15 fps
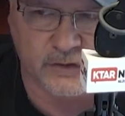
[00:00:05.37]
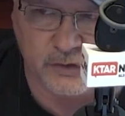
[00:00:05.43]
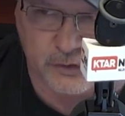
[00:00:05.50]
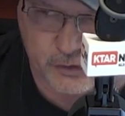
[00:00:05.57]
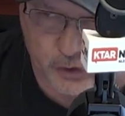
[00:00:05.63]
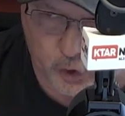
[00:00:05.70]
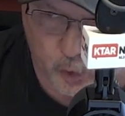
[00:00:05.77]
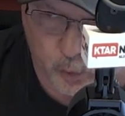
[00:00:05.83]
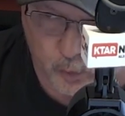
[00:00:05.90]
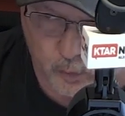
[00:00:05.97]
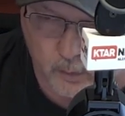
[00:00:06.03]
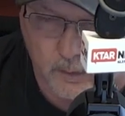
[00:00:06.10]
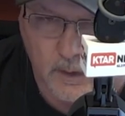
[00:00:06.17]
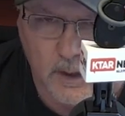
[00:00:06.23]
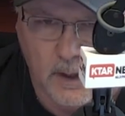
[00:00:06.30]
school?
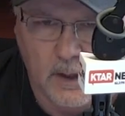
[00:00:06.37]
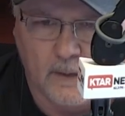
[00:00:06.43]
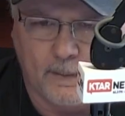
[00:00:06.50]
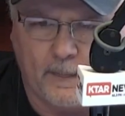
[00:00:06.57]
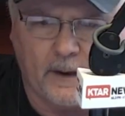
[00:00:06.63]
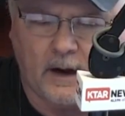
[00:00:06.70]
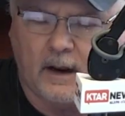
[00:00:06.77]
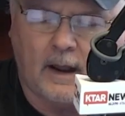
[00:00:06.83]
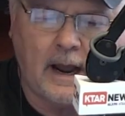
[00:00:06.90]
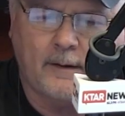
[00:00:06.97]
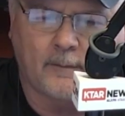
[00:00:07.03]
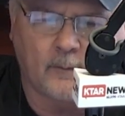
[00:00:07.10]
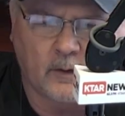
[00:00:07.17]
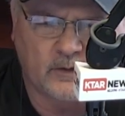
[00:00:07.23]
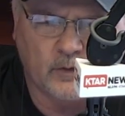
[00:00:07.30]

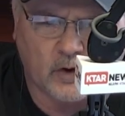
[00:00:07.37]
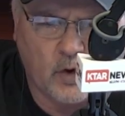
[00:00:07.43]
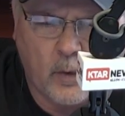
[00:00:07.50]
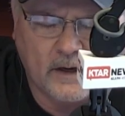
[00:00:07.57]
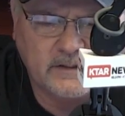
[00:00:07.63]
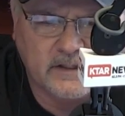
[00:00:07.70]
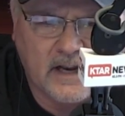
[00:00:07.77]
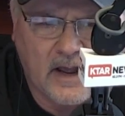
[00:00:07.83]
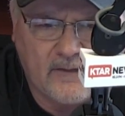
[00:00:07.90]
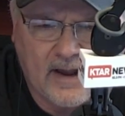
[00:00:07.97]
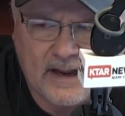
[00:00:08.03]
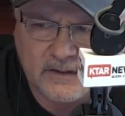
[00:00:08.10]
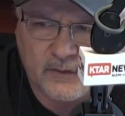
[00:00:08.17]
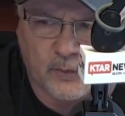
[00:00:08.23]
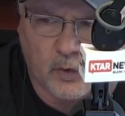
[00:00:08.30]
That's a question I've
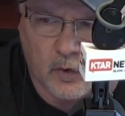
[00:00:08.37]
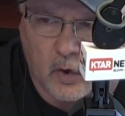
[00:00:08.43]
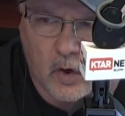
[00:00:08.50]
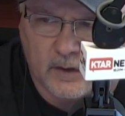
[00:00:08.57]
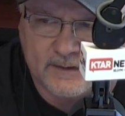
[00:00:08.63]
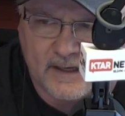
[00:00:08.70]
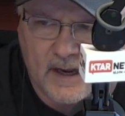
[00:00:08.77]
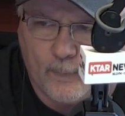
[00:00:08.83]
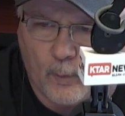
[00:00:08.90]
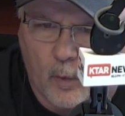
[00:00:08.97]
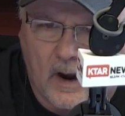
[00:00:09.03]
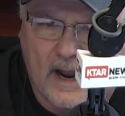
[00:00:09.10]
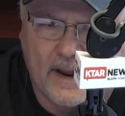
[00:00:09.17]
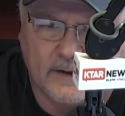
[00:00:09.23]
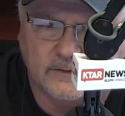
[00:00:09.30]
asked for a long time.
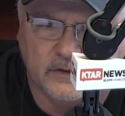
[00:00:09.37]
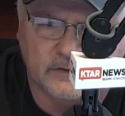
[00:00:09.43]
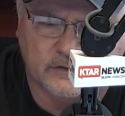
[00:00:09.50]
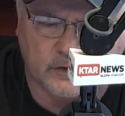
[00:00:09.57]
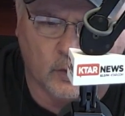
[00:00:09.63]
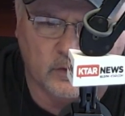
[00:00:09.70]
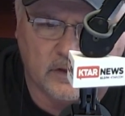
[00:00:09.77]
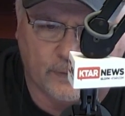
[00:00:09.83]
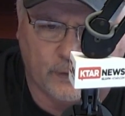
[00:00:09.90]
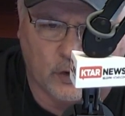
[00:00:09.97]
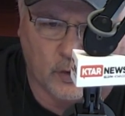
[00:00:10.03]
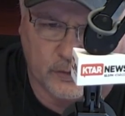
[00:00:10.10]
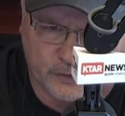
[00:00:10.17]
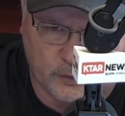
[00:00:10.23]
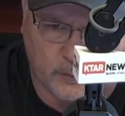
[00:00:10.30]
Why is it so
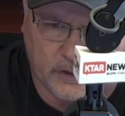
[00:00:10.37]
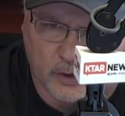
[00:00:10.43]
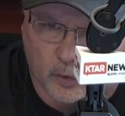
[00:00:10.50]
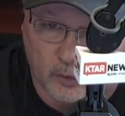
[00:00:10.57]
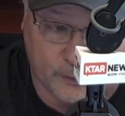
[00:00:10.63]
difficult as you get older?